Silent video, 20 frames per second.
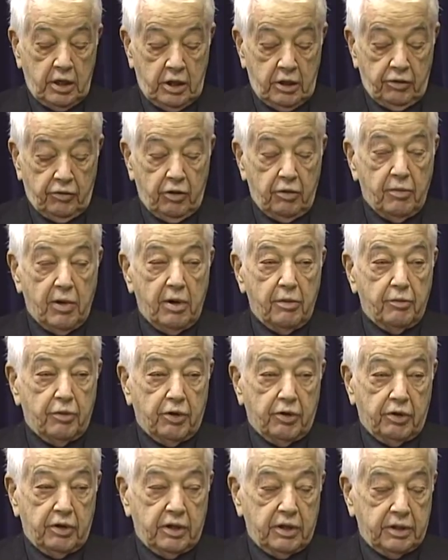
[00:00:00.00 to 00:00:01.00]

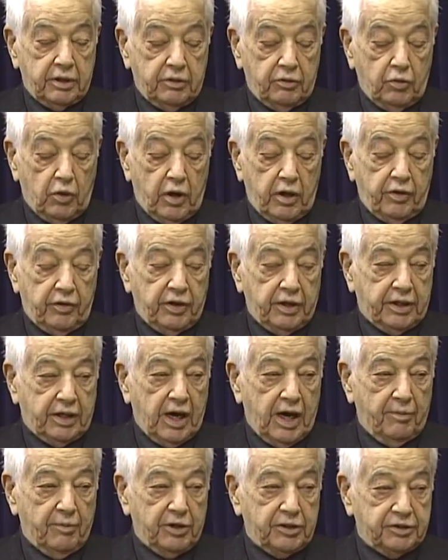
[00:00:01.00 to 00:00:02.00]
Remember, one of the
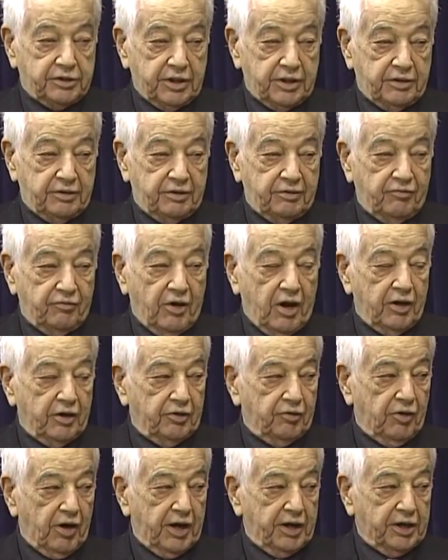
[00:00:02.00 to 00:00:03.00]
comments that
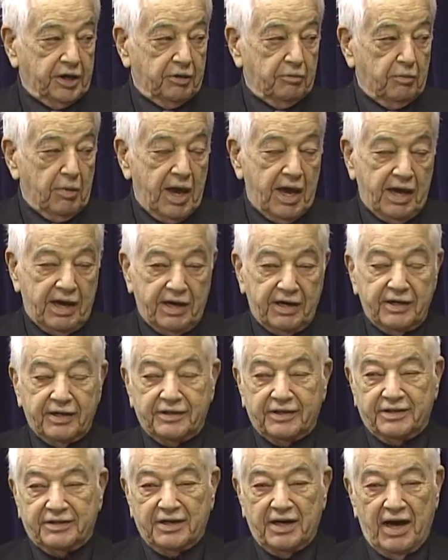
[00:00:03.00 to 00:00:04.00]
Ronald Reagan made
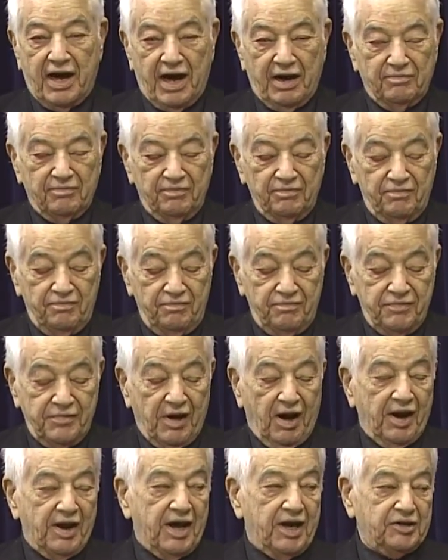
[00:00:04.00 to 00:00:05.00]
at the time
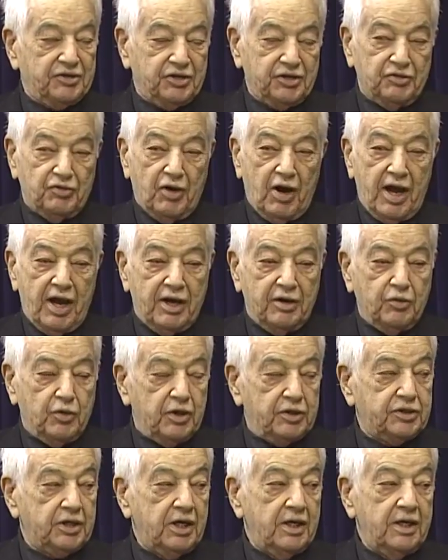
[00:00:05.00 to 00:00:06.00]
on acid rain
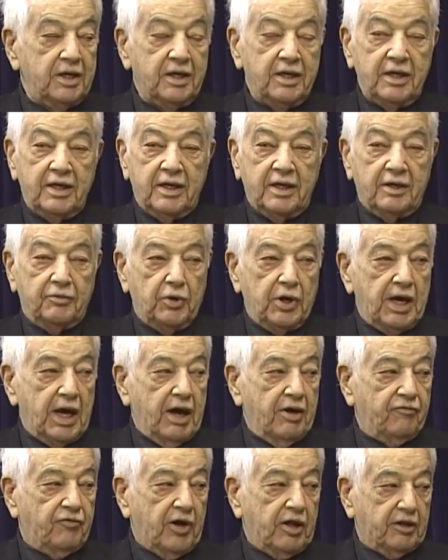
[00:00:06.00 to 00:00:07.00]
was, we
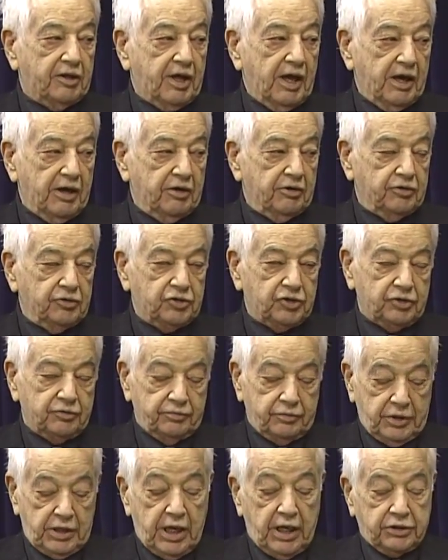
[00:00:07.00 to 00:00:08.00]
have volcanoes.
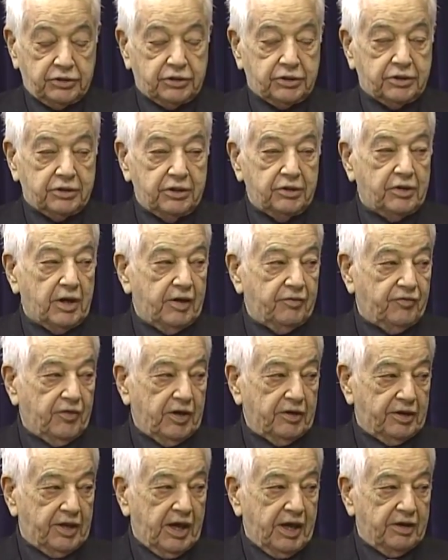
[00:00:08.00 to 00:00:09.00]
Yes, you got
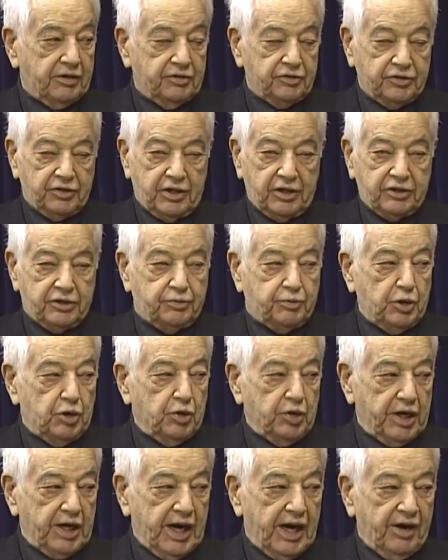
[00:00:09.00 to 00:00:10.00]
volcanoes that are
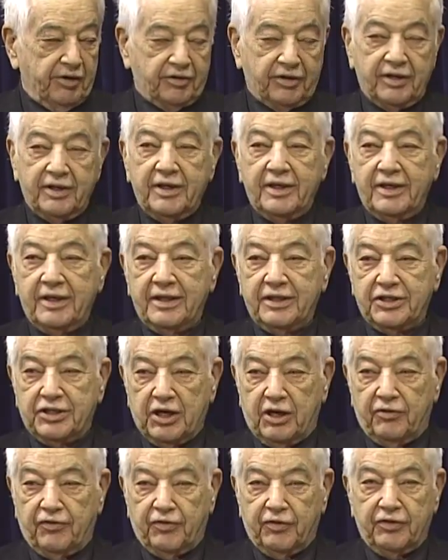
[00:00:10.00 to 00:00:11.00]
spewing out
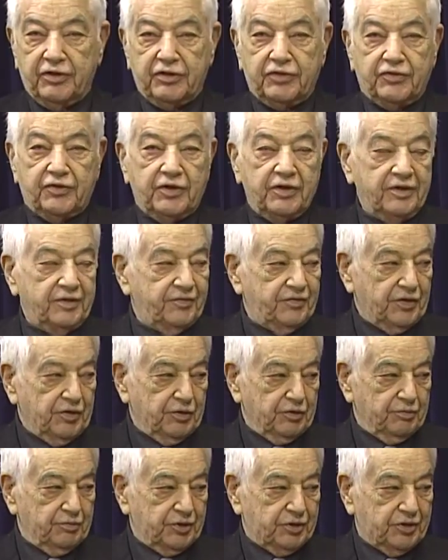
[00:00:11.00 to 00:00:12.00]
sulfurous
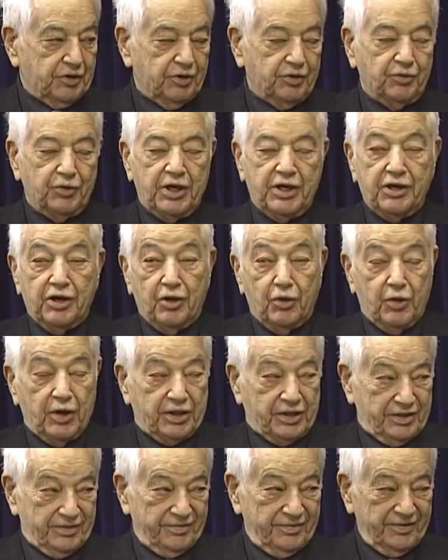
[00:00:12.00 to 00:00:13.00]
fumes. So we know
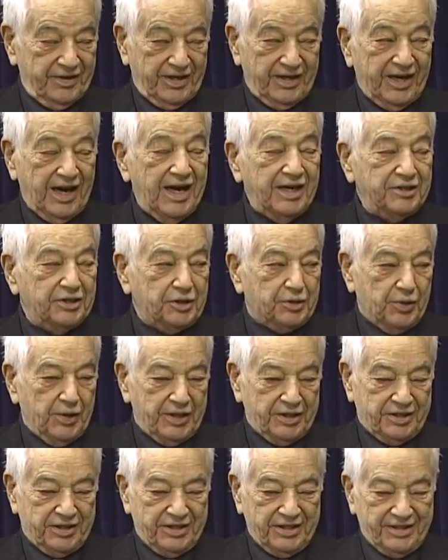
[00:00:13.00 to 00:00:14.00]
what the
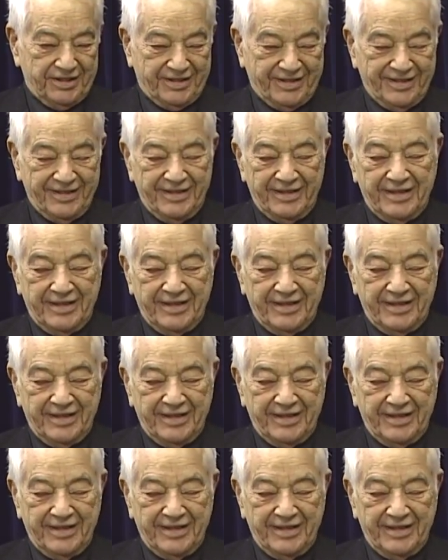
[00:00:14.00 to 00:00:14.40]
consequence is.